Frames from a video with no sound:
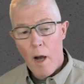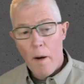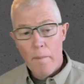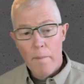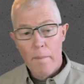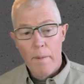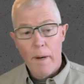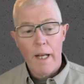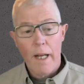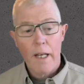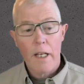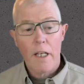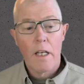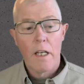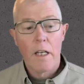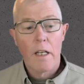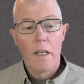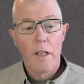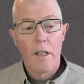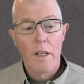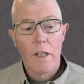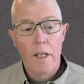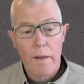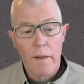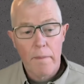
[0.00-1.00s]
But
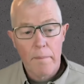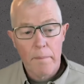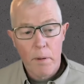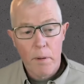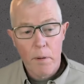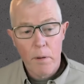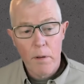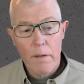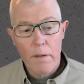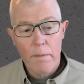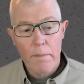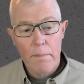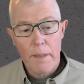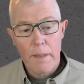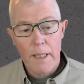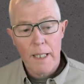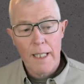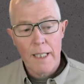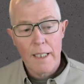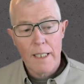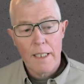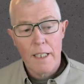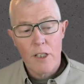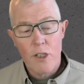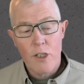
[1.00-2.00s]
the important
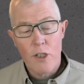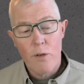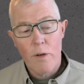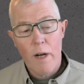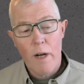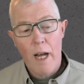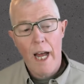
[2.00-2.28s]
piece is you